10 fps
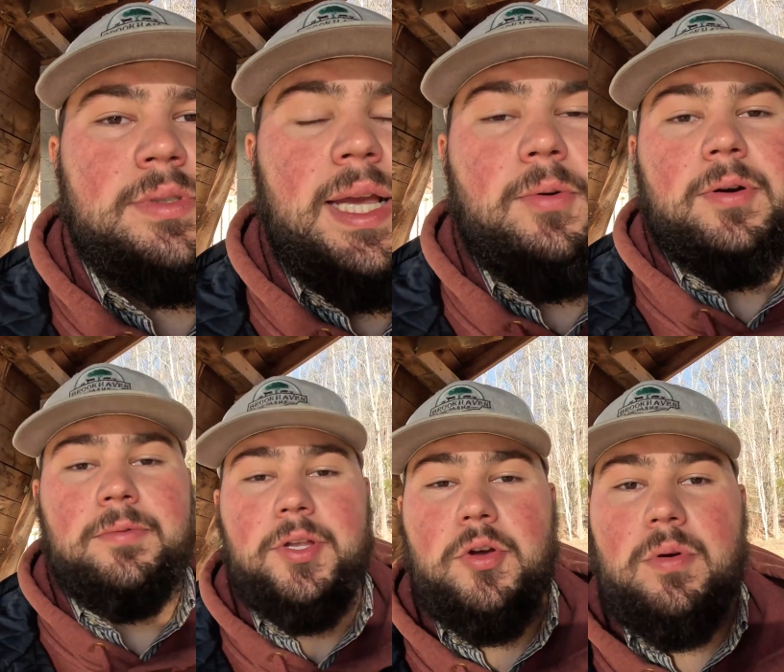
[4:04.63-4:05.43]
Now we're
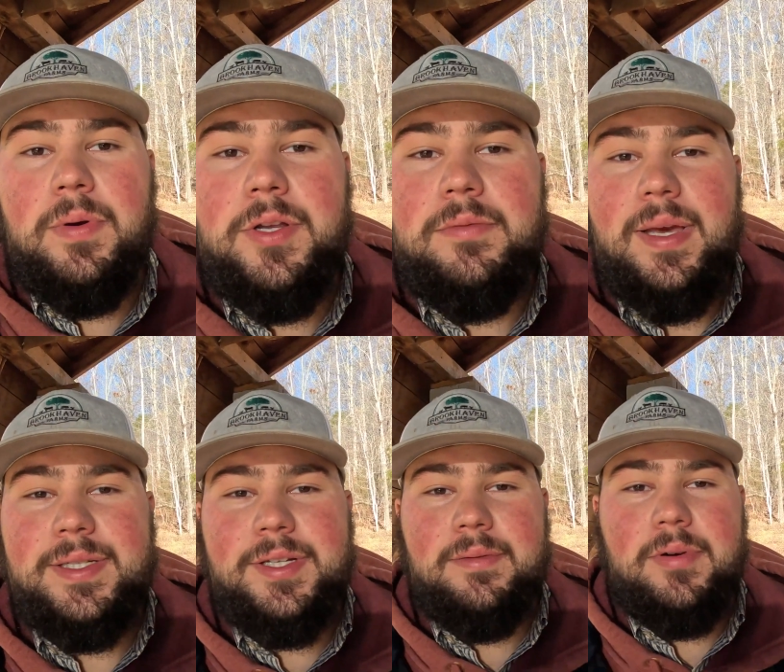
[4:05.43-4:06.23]
going to do what we do
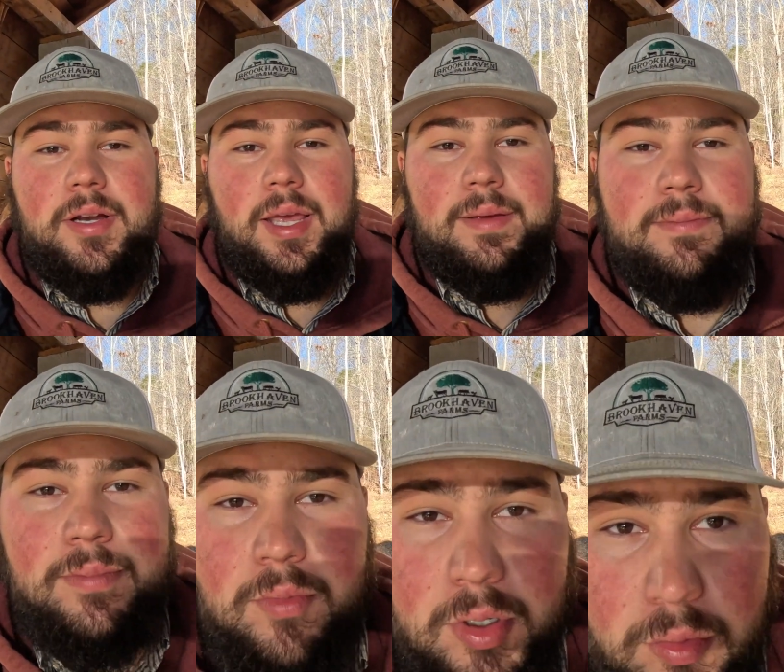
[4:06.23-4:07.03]
best here at Brookhaven. We're